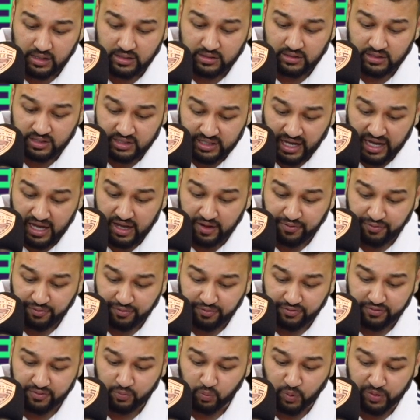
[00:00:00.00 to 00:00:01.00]

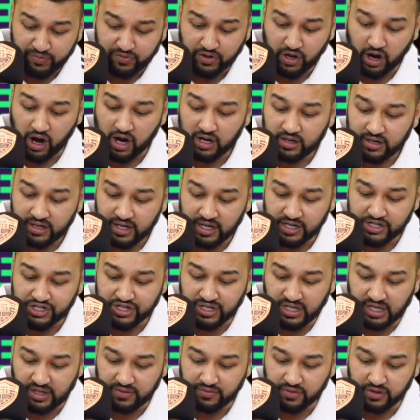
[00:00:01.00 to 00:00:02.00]
Safe with the
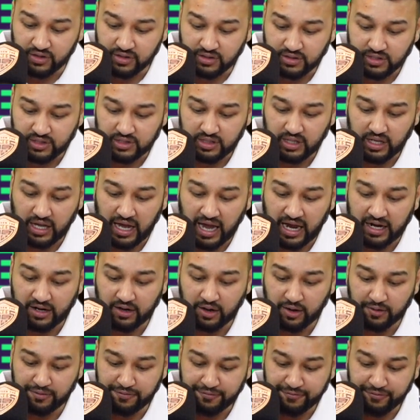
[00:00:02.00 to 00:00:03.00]
underachievers had
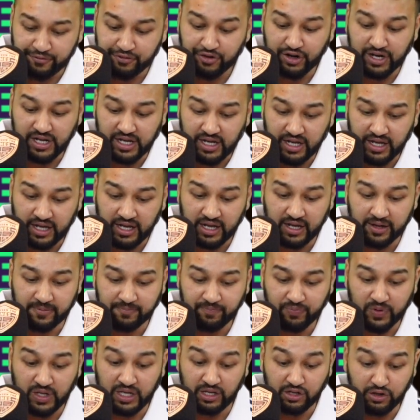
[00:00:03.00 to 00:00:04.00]
a free hit.
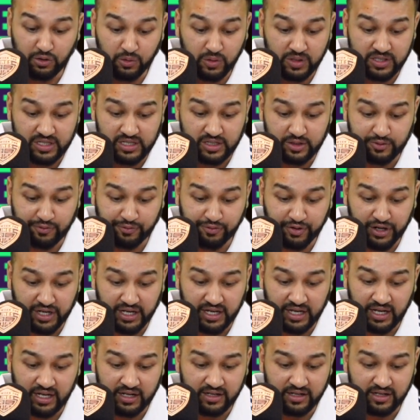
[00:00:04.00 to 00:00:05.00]
He used his free
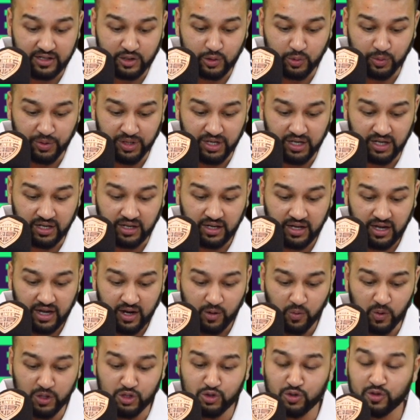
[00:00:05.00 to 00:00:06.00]
hit this week,
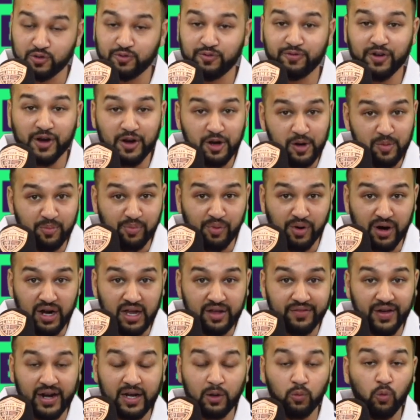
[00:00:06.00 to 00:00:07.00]
which was very
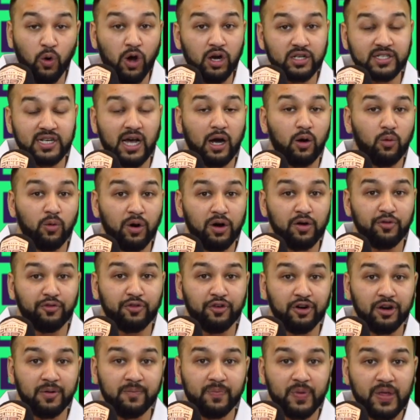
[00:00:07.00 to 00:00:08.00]
brave, and it worked out well
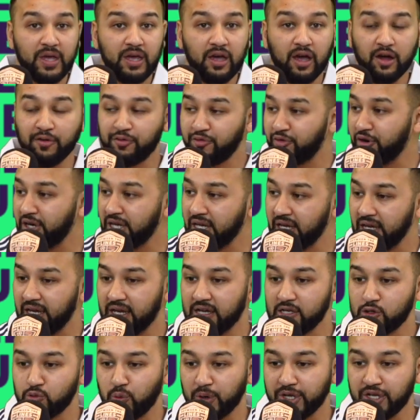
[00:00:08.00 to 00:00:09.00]
for him. A free hit
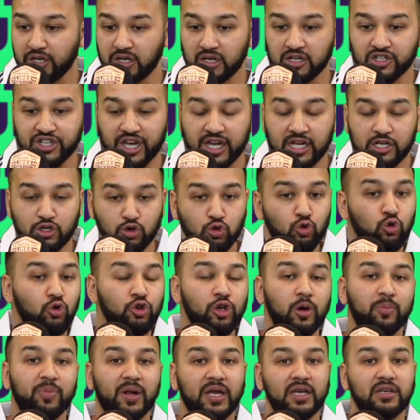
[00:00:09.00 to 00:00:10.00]
is when you can change all
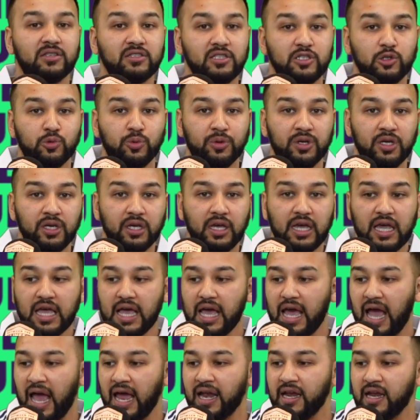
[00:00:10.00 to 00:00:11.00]
your players this week,
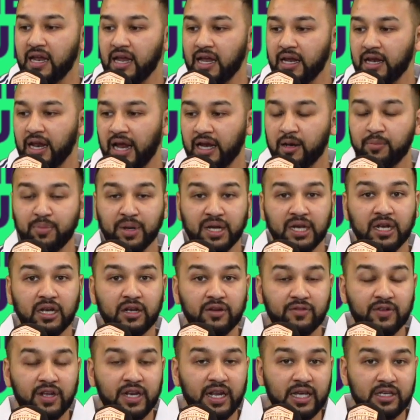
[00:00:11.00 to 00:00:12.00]
and then at the beginning
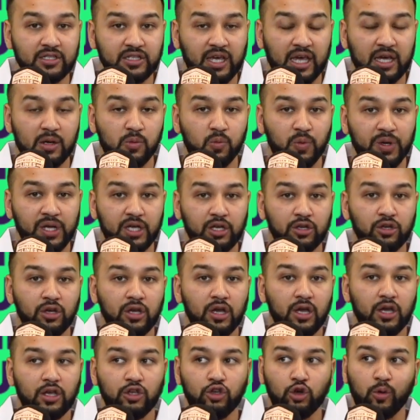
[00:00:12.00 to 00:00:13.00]
of the next game week,
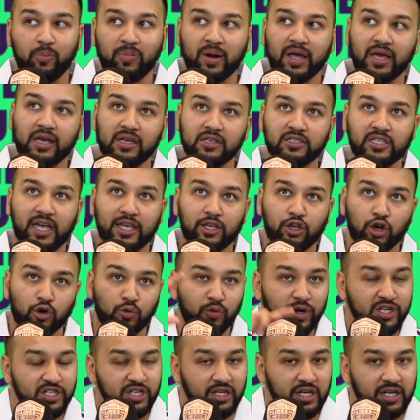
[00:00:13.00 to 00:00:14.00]
your players that you
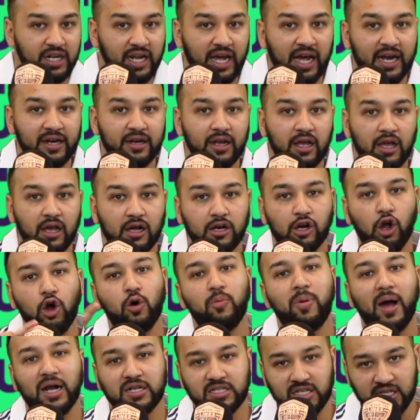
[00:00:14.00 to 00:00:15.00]
originally had go
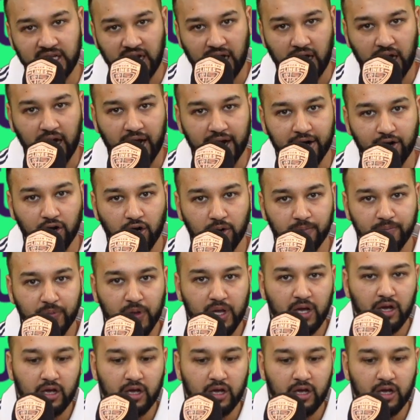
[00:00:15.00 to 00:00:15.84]
back to that lineup.